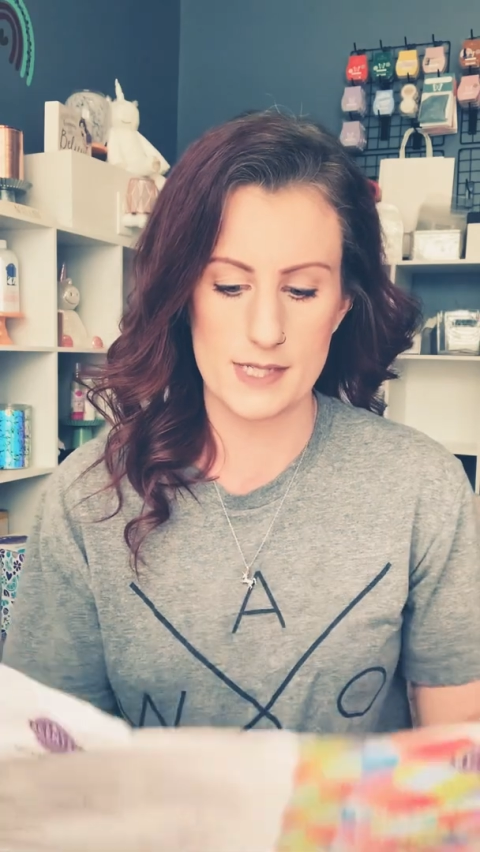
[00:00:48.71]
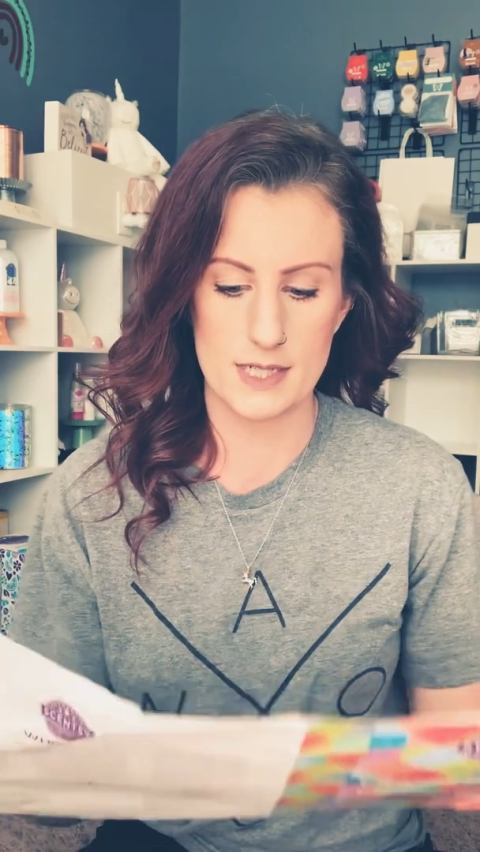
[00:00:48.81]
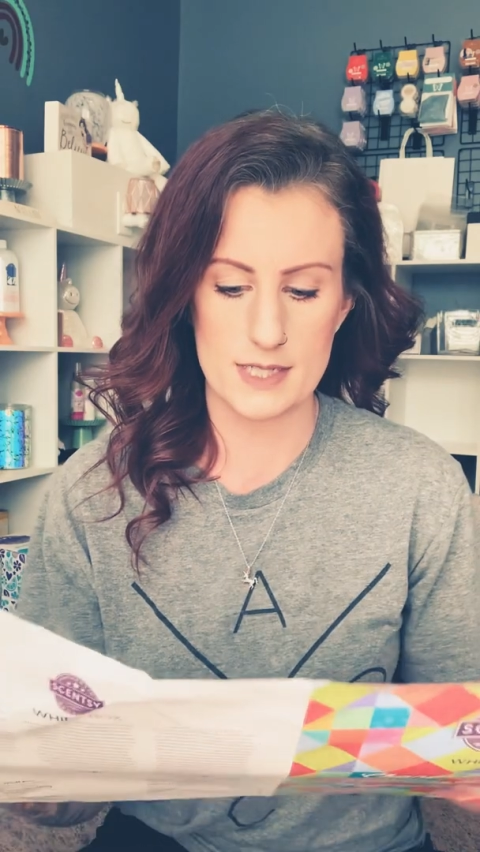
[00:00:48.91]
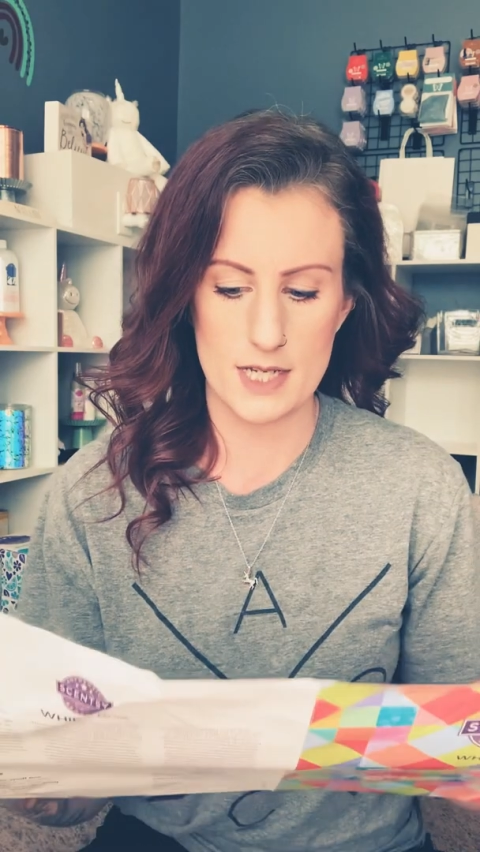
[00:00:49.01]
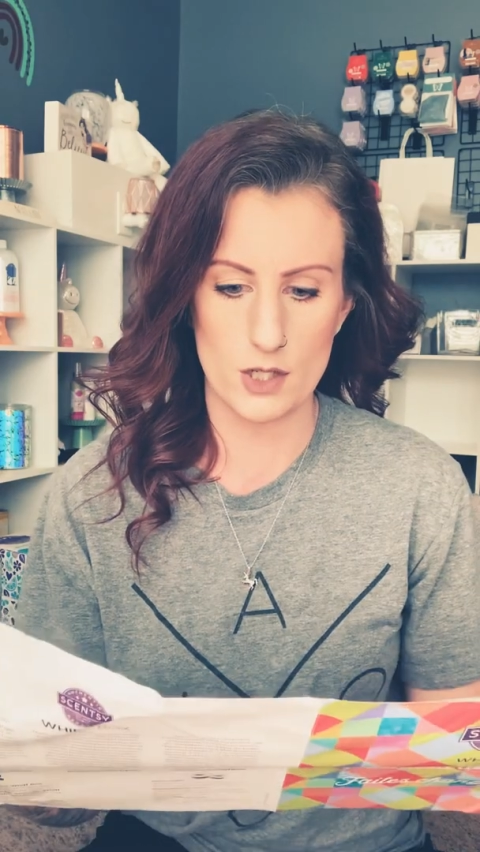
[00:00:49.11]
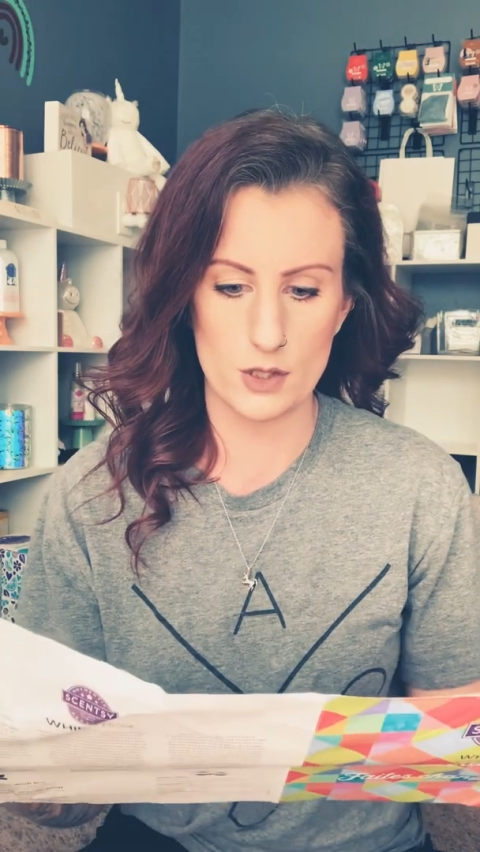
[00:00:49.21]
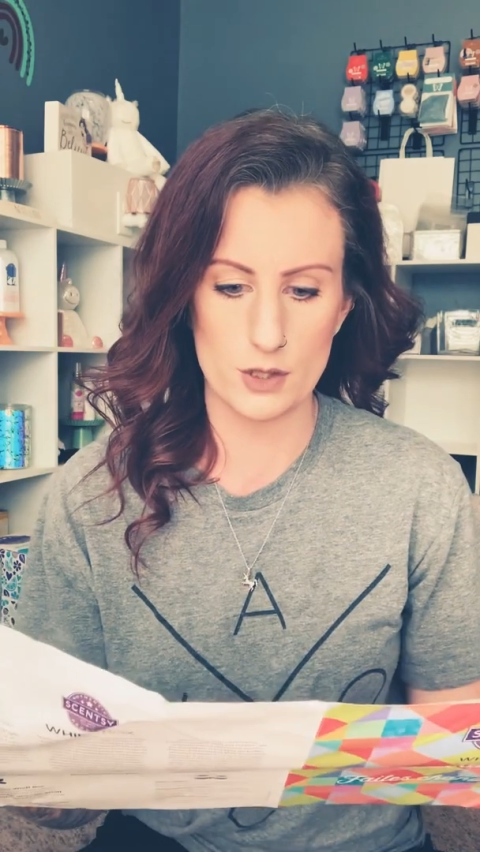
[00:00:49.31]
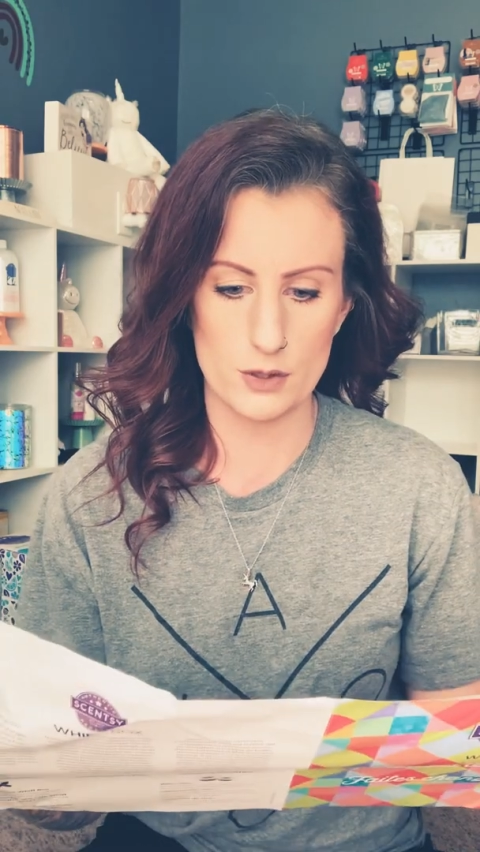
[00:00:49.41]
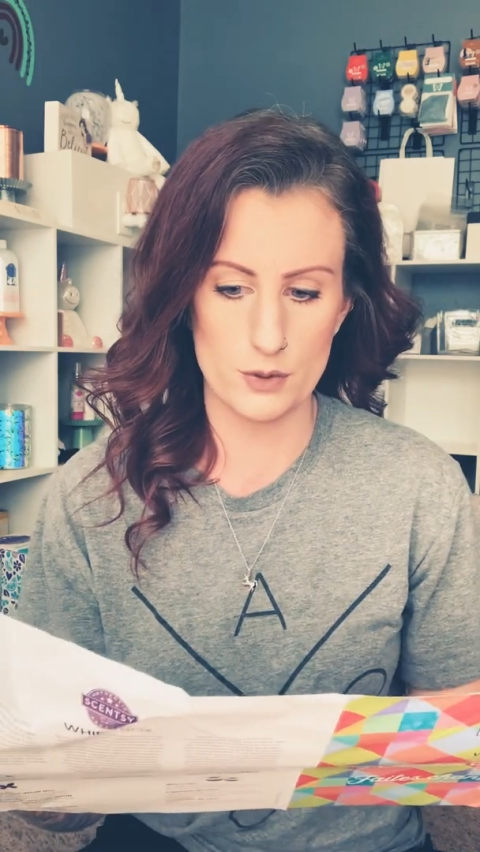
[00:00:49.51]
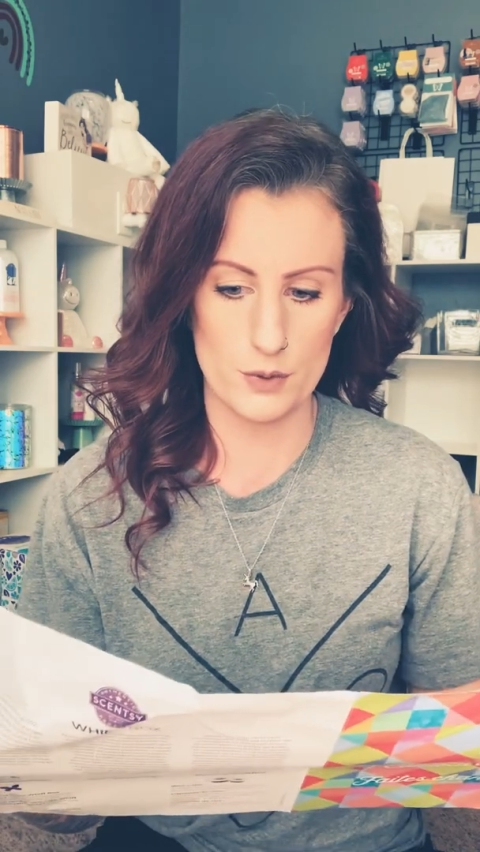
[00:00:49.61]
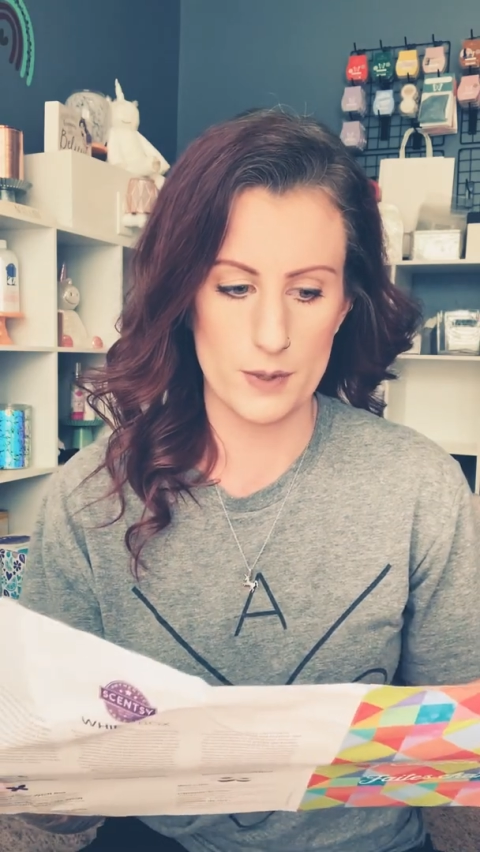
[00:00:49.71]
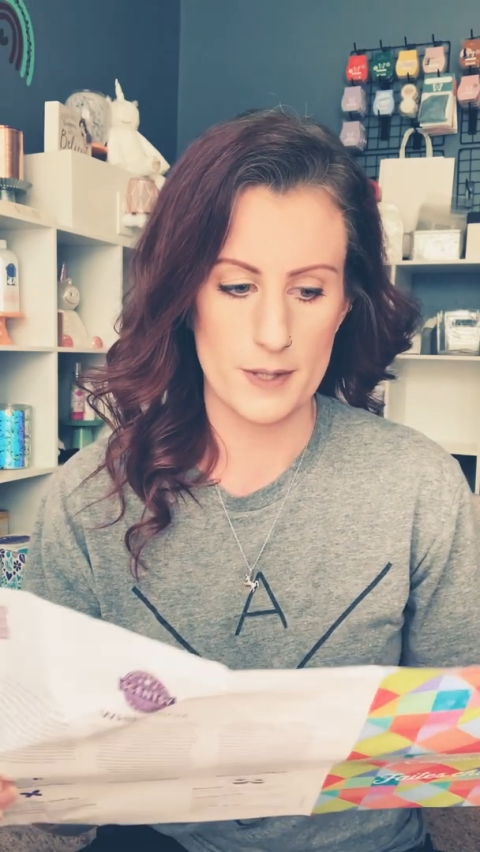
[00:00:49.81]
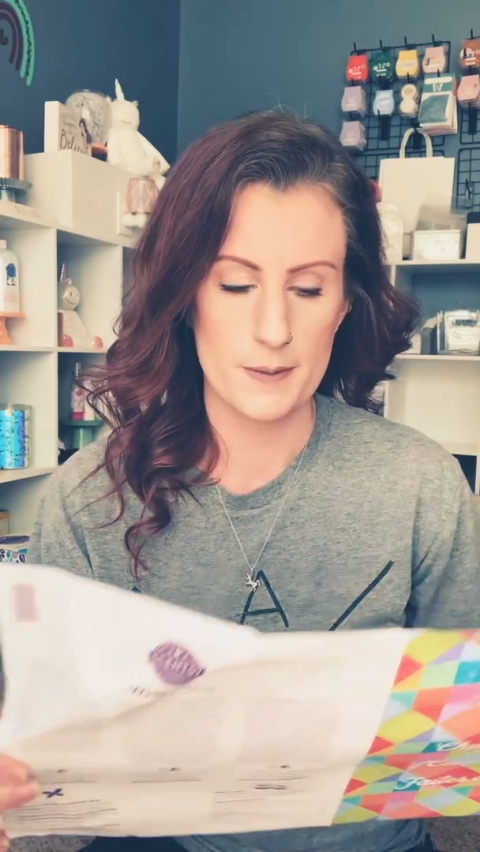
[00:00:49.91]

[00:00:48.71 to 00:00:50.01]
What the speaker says: going to tell you